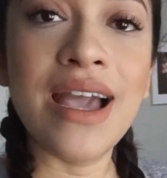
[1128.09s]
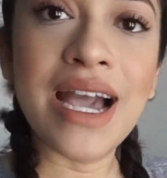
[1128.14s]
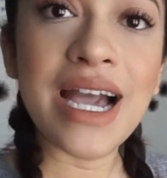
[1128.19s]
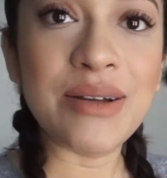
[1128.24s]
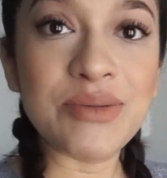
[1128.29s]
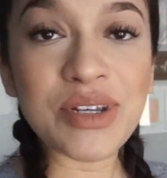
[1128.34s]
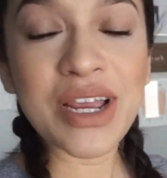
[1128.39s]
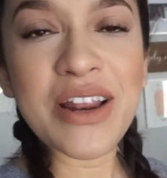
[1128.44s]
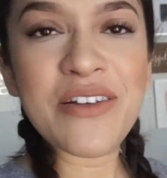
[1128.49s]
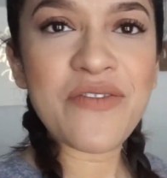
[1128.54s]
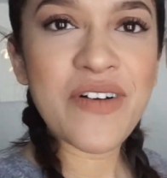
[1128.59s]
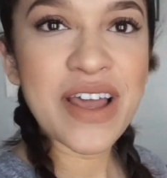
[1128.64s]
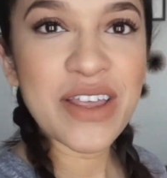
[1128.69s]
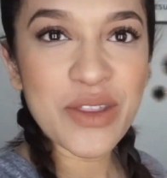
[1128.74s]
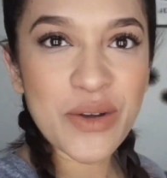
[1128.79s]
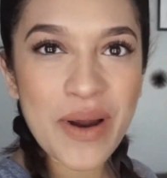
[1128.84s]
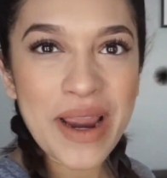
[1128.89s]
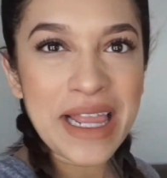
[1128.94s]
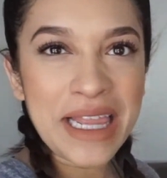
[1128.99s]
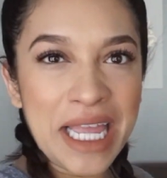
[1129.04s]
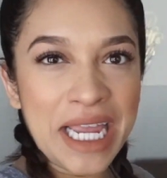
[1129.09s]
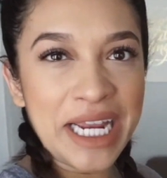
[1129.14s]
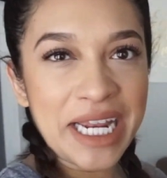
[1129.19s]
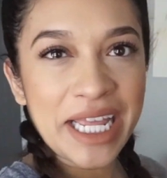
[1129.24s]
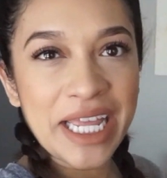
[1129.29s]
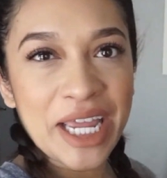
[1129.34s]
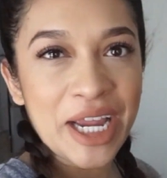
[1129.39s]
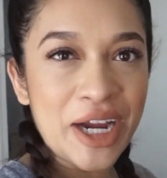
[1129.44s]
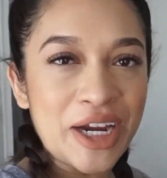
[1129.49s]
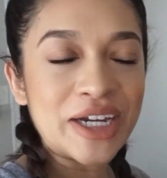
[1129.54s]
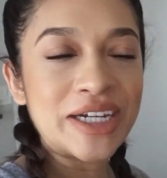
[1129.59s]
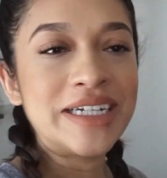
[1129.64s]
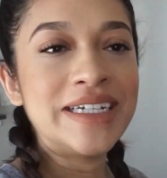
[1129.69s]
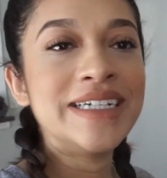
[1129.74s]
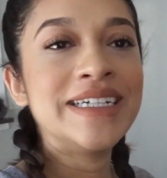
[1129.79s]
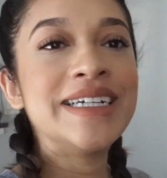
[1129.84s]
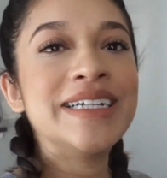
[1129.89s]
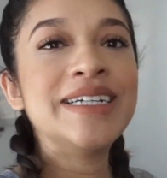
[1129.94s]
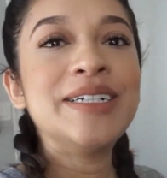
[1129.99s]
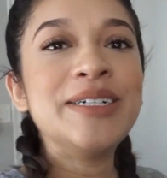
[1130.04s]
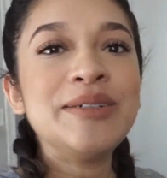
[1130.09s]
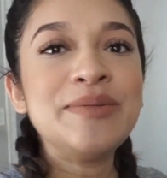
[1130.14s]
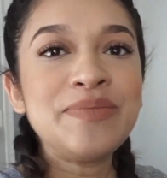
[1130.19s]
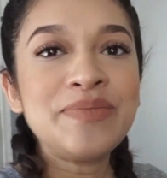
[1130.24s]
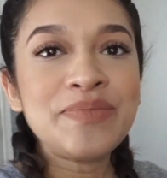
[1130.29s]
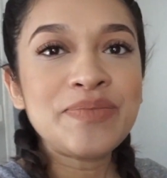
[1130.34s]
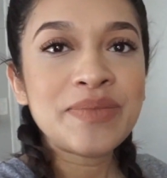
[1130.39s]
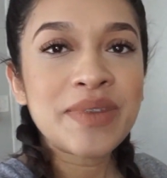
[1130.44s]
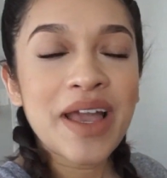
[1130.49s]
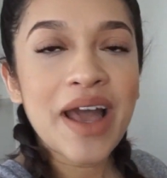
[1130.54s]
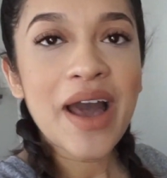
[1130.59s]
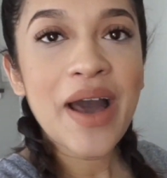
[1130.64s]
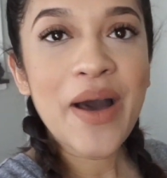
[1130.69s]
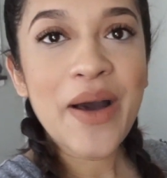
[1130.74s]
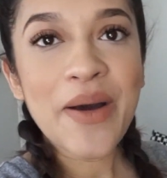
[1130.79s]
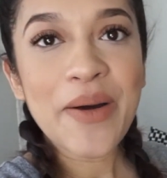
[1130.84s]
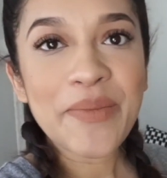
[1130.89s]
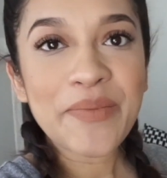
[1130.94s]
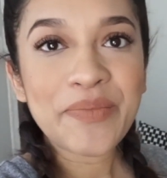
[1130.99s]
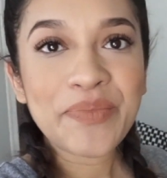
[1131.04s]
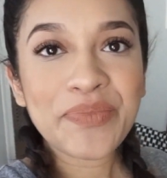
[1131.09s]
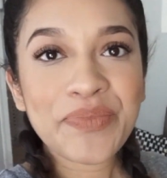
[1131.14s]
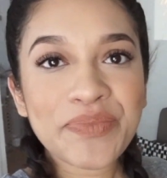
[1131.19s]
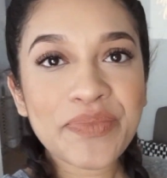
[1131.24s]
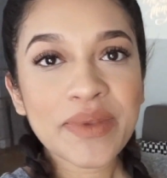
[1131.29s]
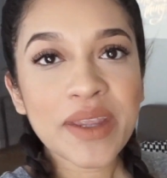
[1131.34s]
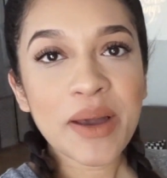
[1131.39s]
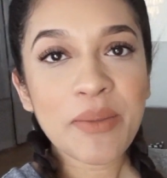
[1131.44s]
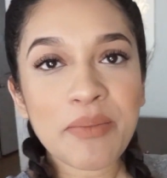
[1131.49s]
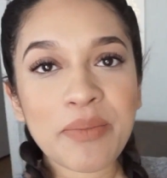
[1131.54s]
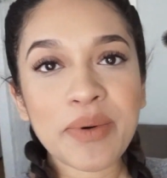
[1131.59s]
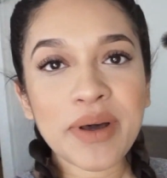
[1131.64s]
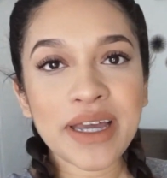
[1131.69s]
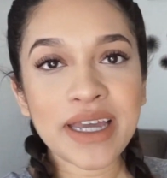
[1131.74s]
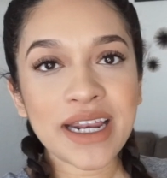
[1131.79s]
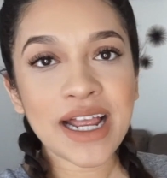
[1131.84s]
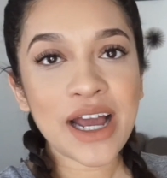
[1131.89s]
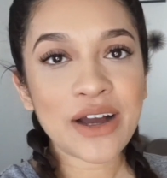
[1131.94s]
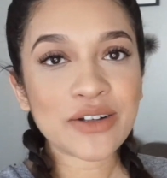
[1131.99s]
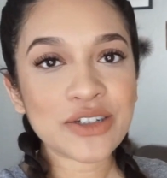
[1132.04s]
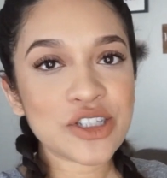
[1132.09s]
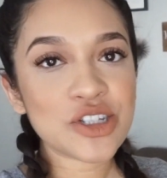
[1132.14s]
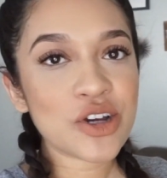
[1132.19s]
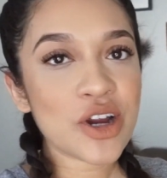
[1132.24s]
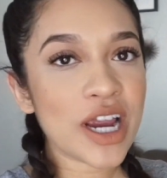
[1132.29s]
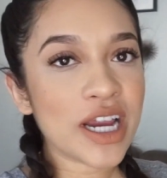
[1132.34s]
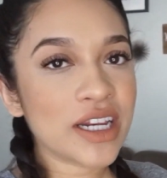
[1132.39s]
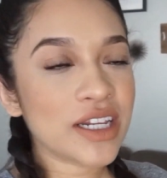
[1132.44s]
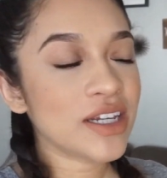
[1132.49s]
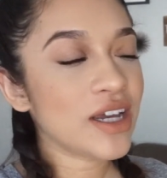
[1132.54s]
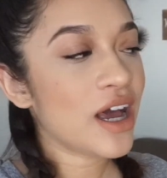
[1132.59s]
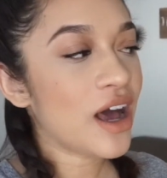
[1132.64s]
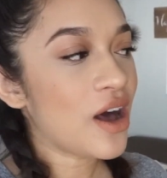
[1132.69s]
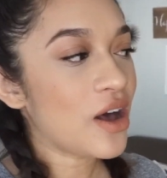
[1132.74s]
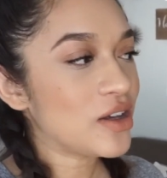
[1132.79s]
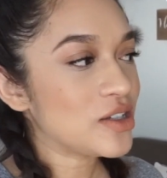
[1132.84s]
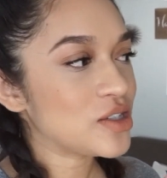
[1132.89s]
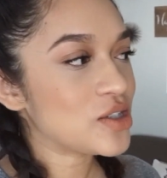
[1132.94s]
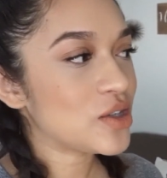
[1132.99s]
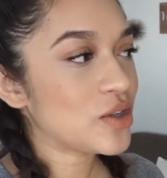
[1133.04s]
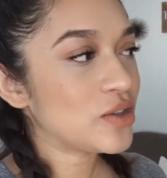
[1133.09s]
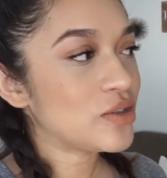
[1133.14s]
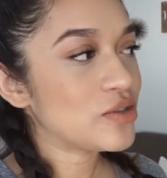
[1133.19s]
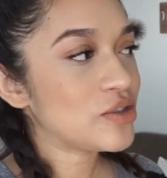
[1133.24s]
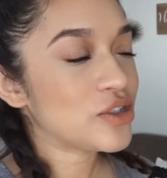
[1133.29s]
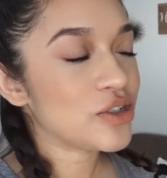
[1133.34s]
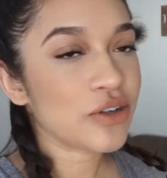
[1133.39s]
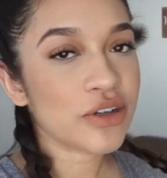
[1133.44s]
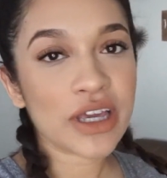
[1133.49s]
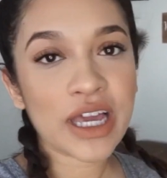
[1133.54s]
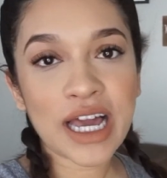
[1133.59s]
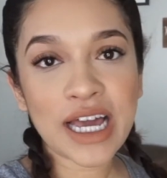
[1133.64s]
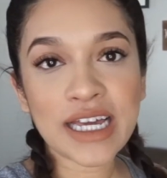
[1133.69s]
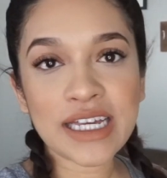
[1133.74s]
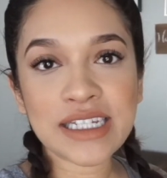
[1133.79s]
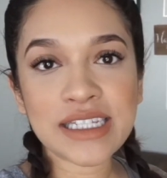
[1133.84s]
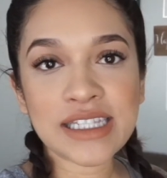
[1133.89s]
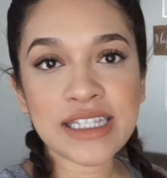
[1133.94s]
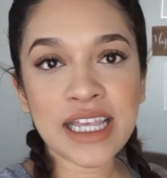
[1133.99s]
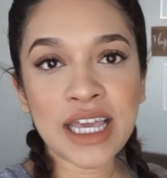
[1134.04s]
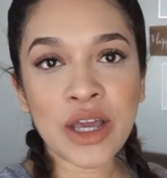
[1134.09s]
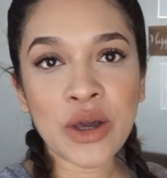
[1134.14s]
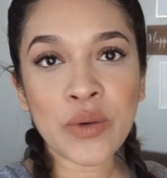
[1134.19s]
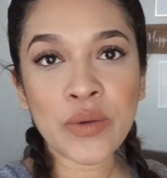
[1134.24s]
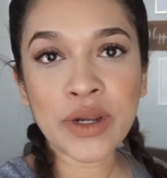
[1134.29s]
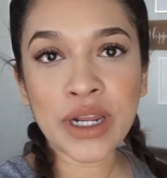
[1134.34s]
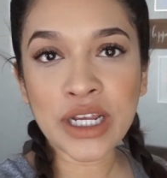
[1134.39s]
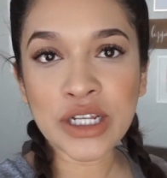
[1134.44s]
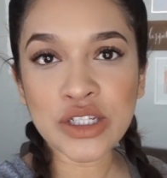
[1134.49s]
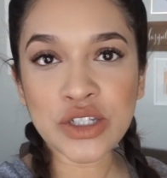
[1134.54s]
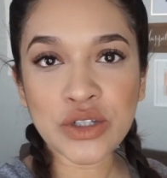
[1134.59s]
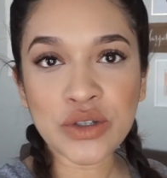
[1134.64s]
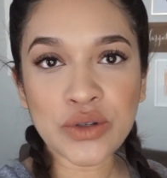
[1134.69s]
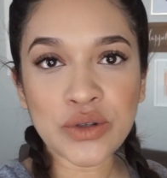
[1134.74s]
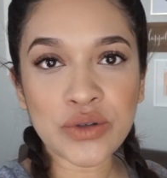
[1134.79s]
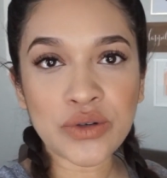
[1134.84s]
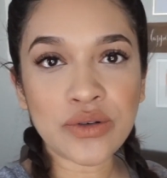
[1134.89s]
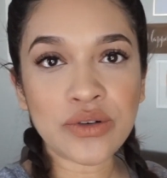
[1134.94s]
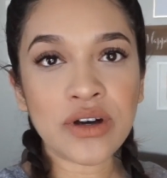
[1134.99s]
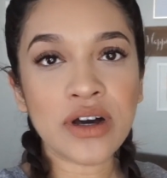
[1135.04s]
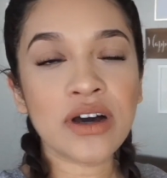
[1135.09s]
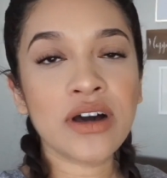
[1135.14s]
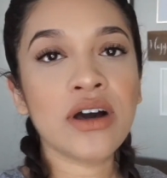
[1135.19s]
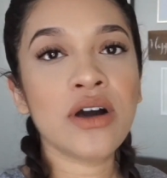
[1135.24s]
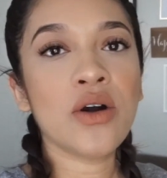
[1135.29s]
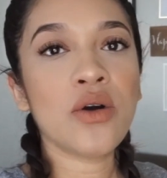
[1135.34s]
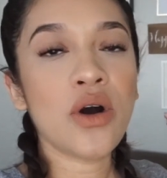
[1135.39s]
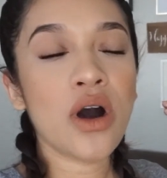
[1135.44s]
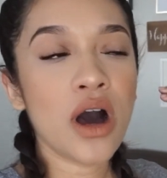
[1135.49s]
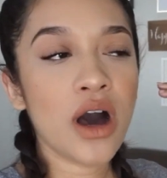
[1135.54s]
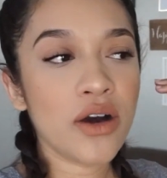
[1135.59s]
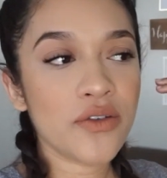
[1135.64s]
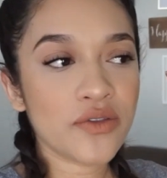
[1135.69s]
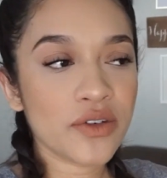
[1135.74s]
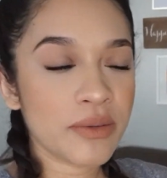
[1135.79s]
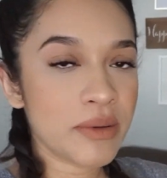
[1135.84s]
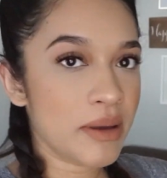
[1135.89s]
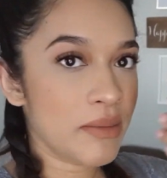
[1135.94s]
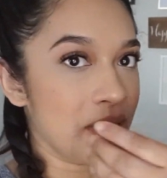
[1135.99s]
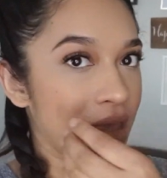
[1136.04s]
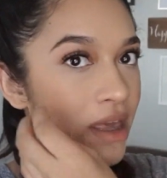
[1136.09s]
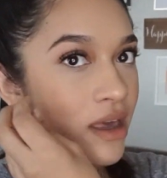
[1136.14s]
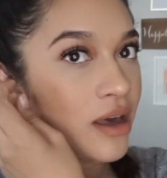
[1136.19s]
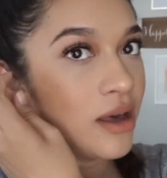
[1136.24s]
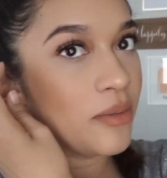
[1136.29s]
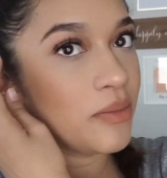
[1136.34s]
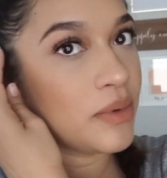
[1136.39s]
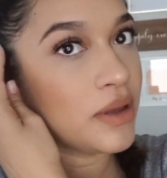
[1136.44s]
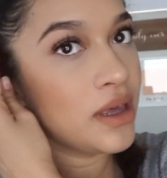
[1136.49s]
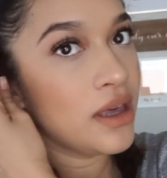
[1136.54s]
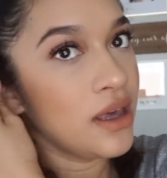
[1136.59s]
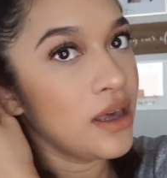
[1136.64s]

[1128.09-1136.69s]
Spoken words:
I'm trying to find the right lighting here. But I was trying to also show you guys like what I do for my makeup